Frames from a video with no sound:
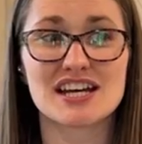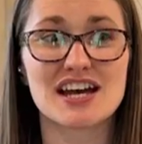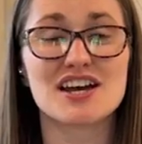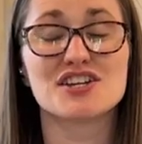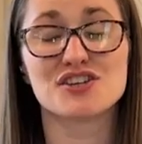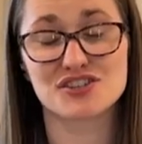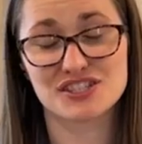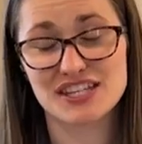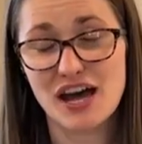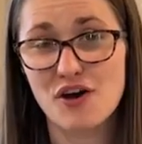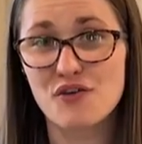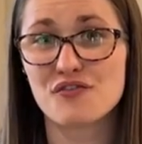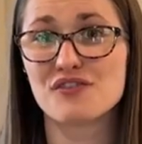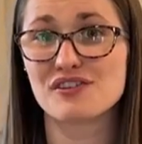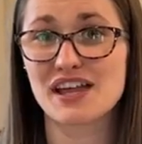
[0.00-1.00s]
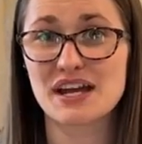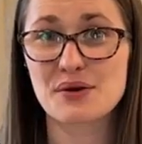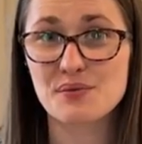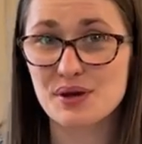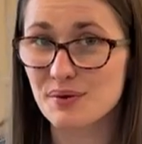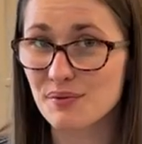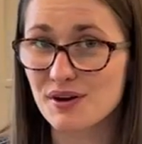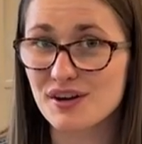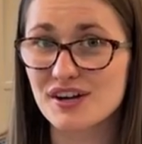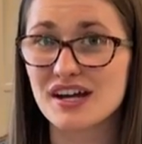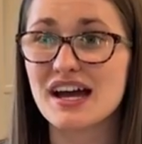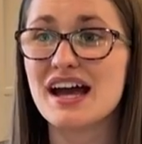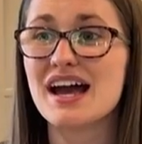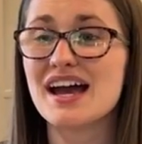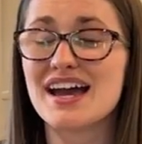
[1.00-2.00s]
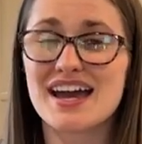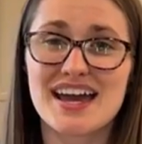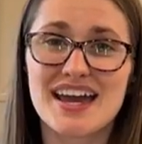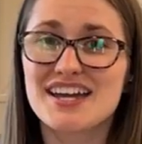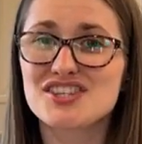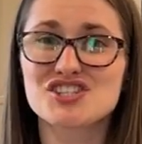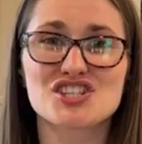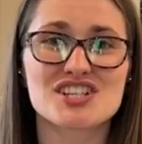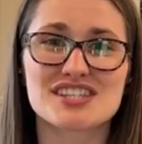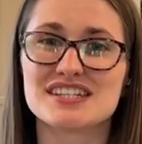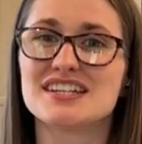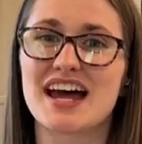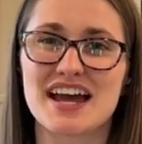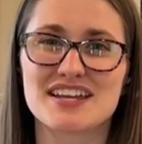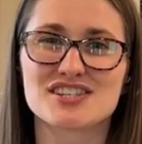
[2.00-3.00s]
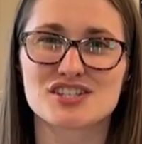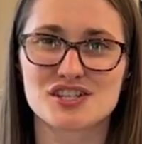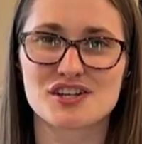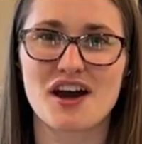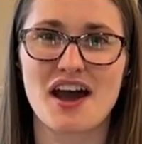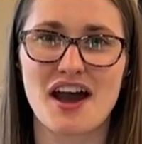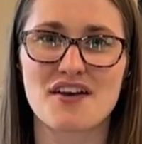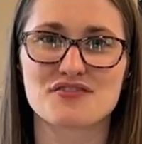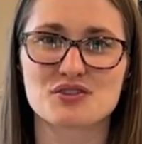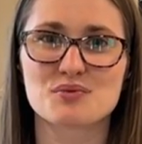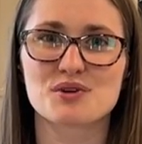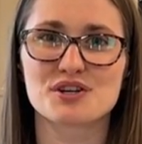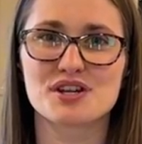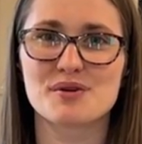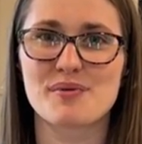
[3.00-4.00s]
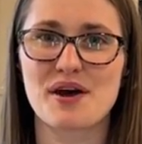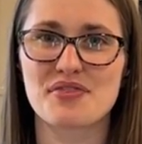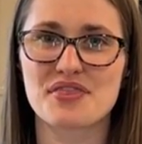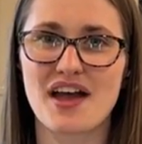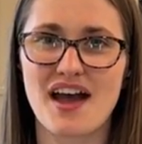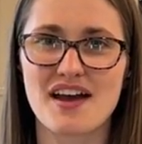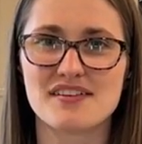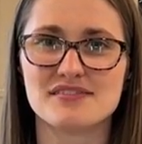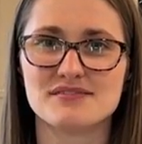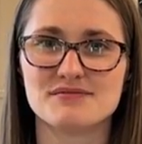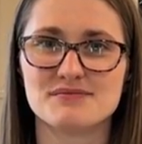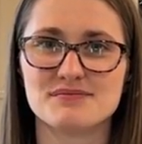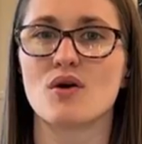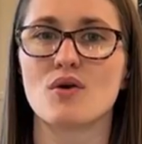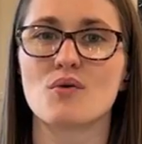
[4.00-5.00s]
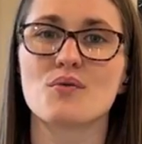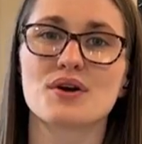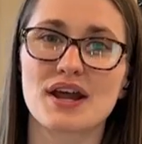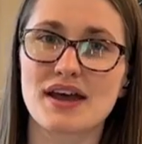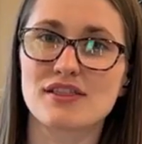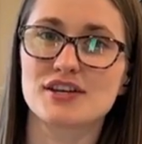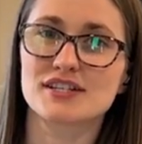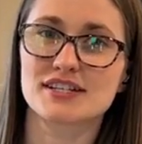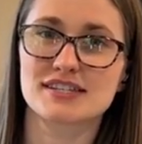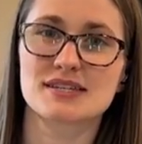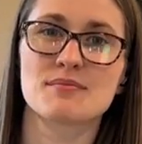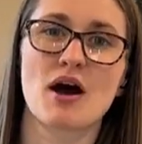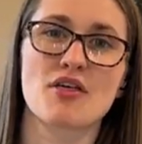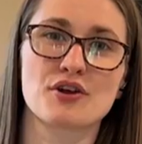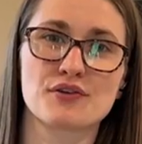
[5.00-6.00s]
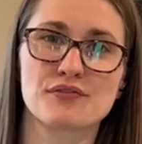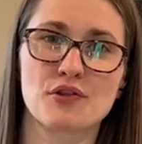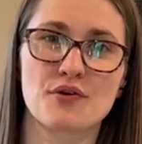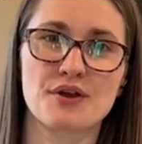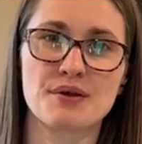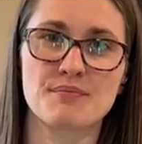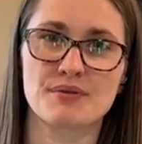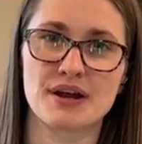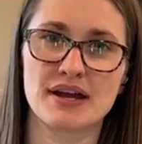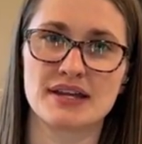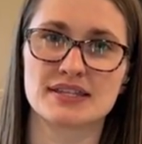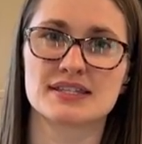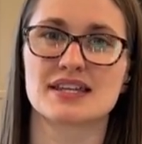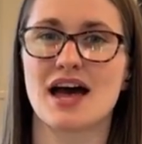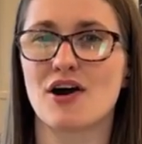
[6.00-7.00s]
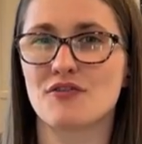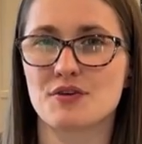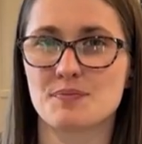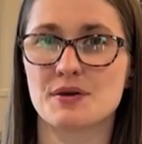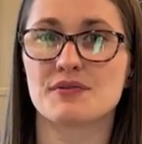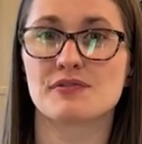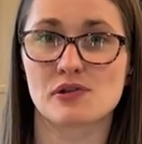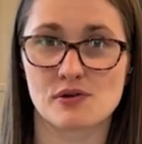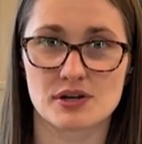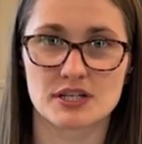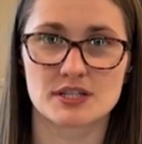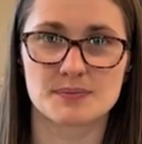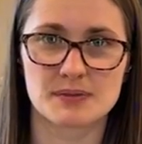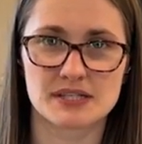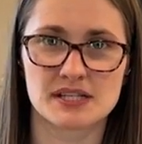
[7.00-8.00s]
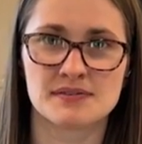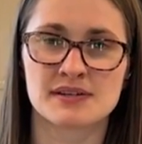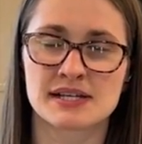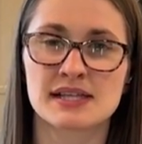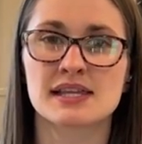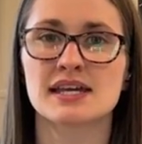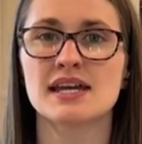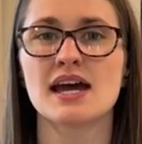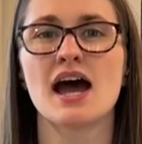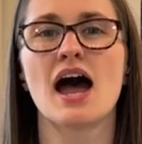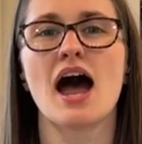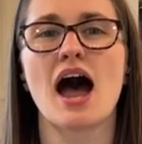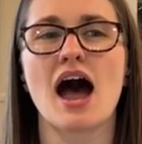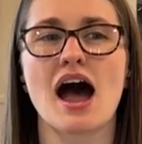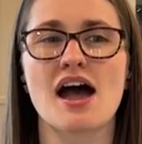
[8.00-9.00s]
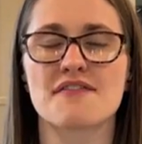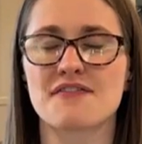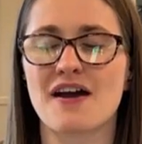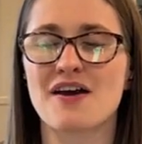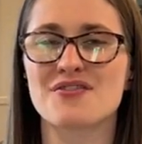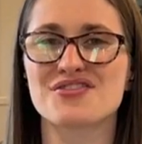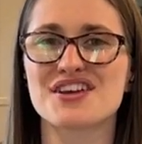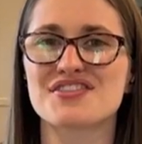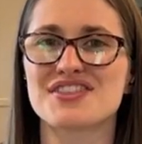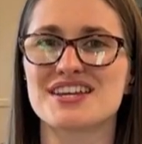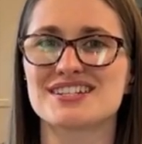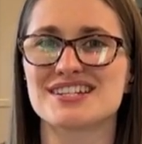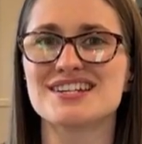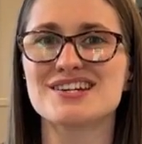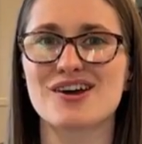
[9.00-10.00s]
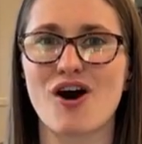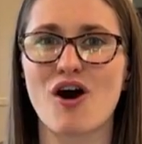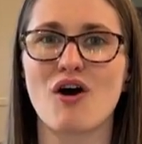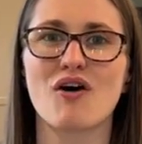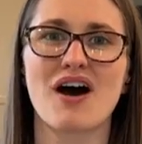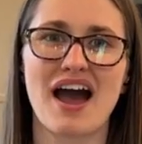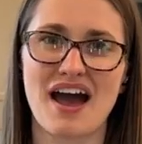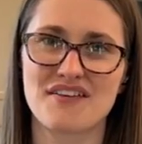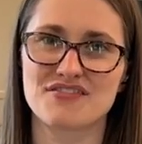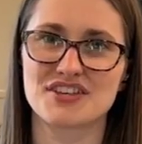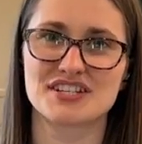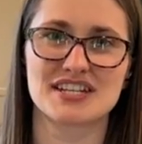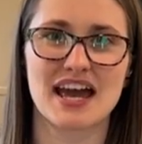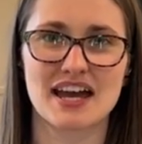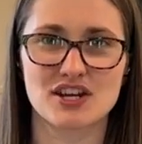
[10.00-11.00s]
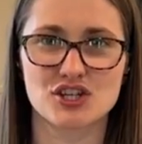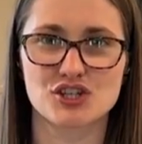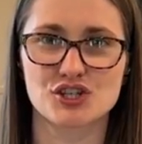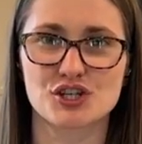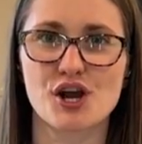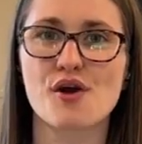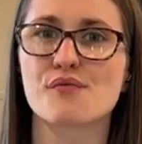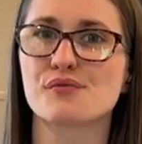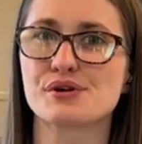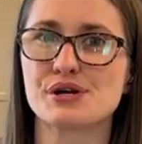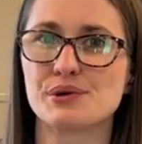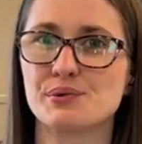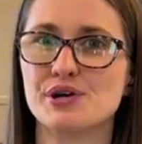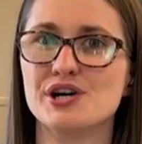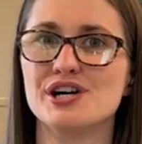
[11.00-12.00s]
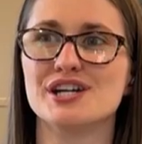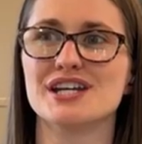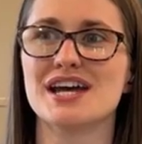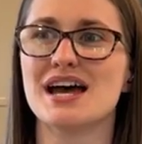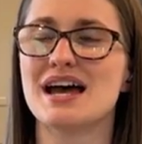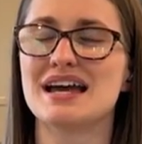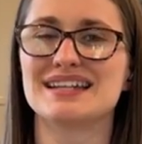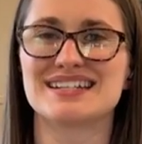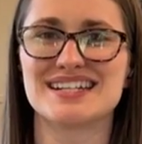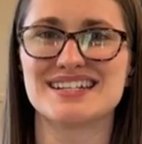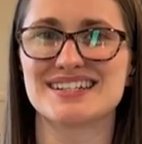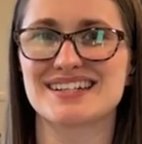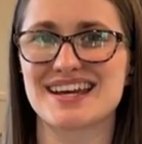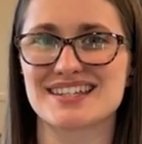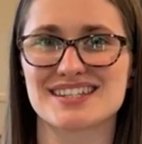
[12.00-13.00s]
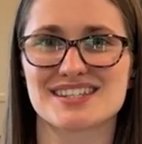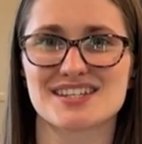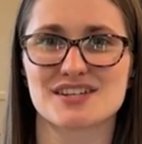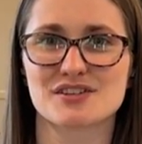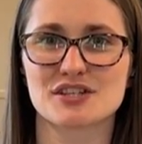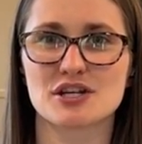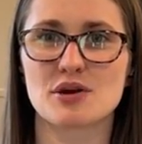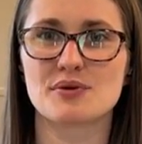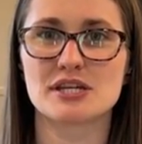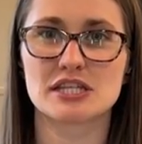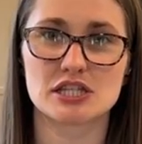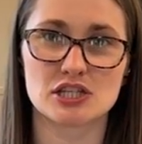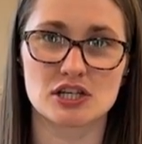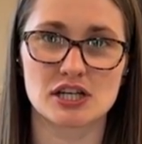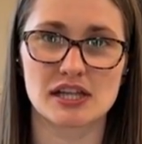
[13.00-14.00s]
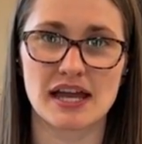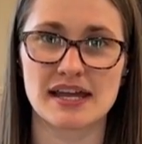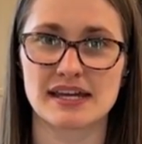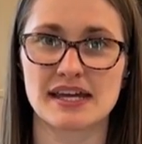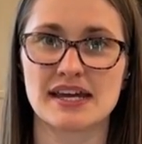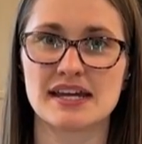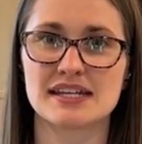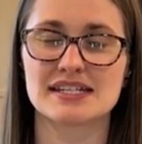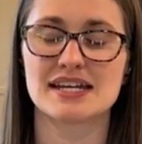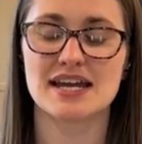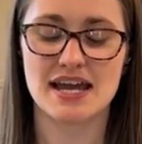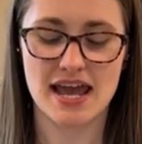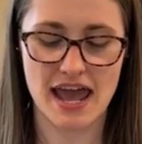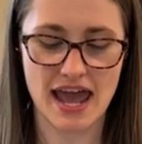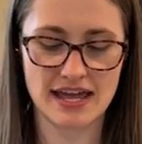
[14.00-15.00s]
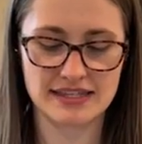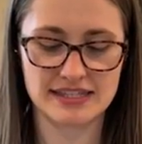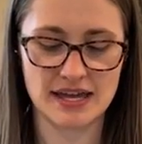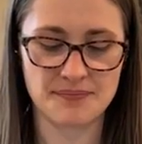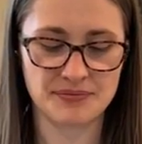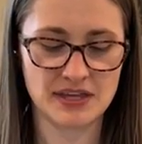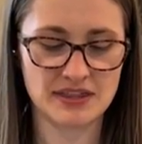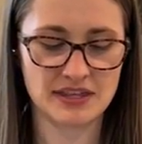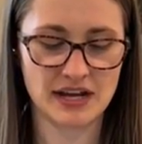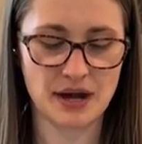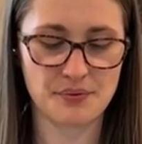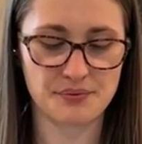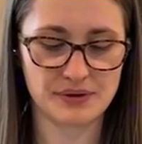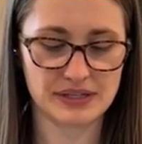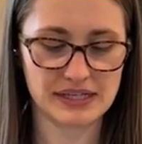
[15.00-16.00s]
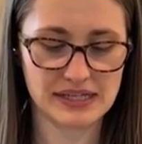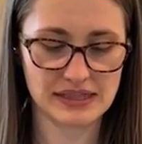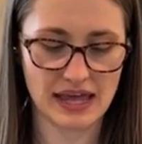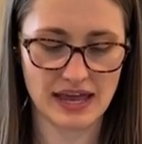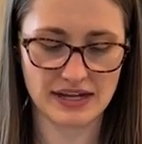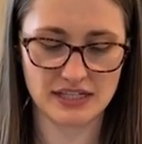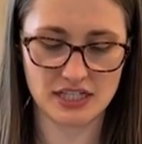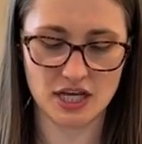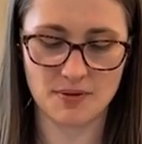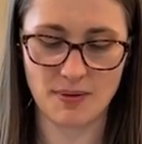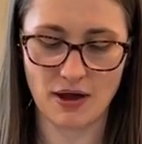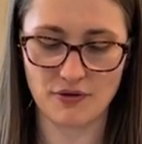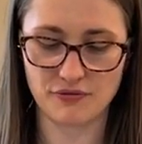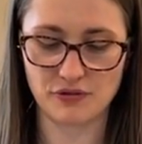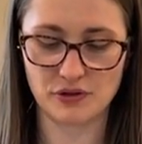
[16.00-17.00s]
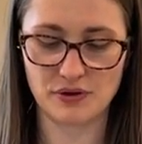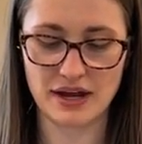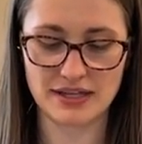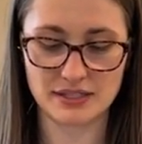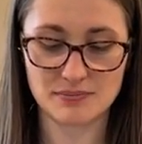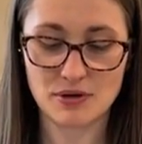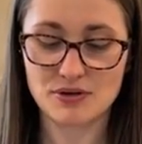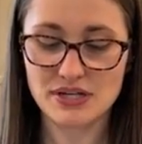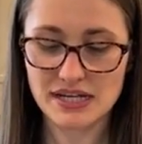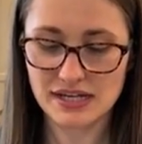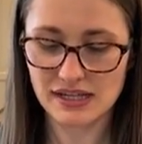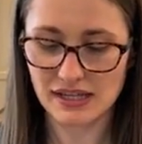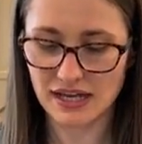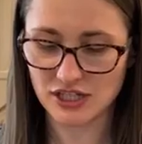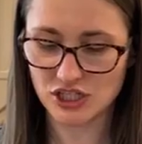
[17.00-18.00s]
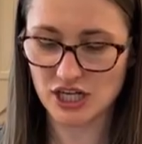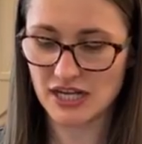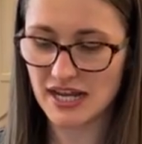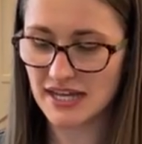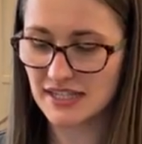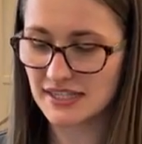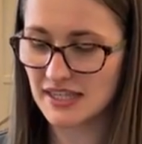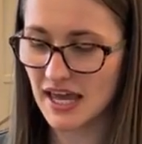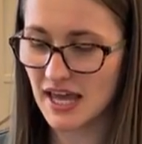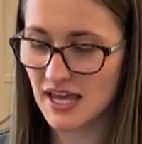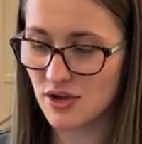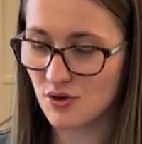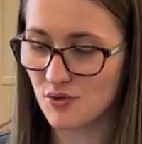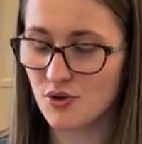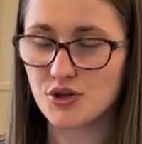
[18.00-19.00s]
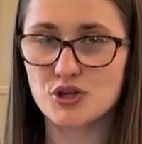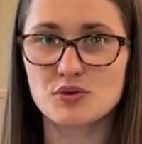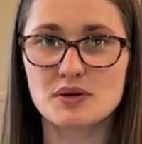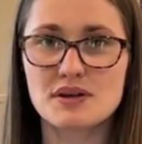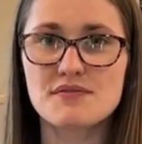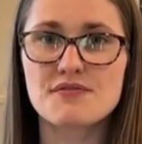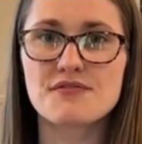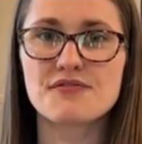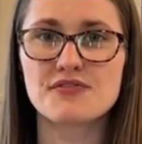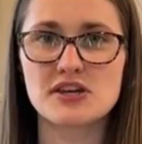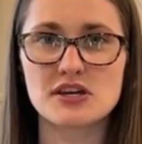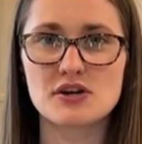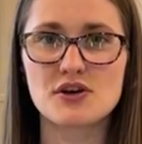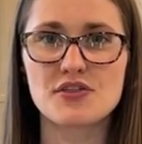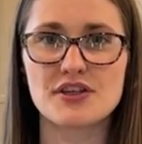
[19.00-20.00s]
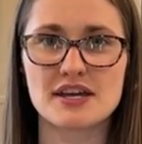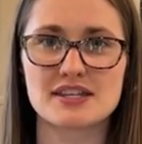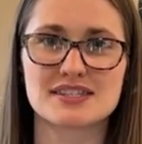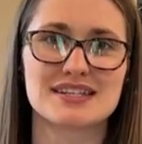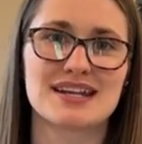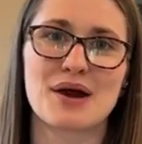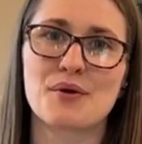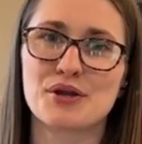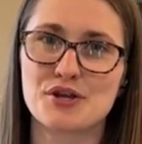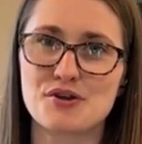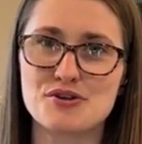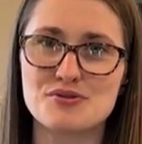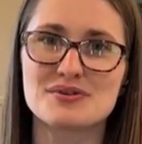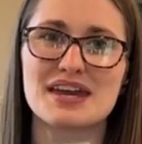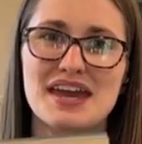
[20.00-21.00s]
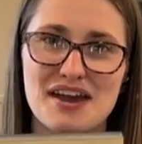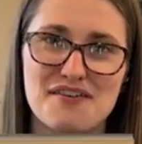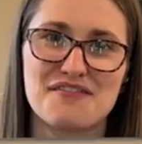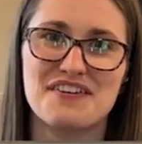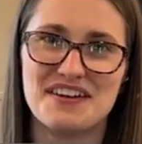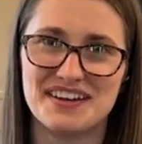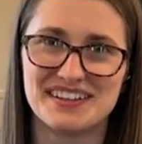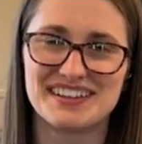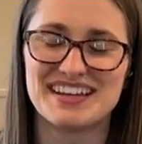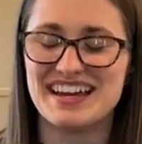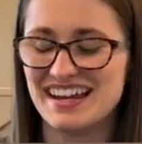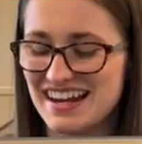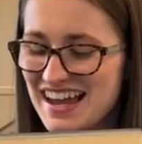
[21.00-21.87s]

yourself, like we were, it's just nice to not have to worry about that. When I looked at some other flooring brands, LVP floors specifically, I found that they didn't all have the texture of real wood, didn't necessarily always look like it. And something that I really liked about Flooret's Modin collection is you can feel this, and now I know you can't feel it,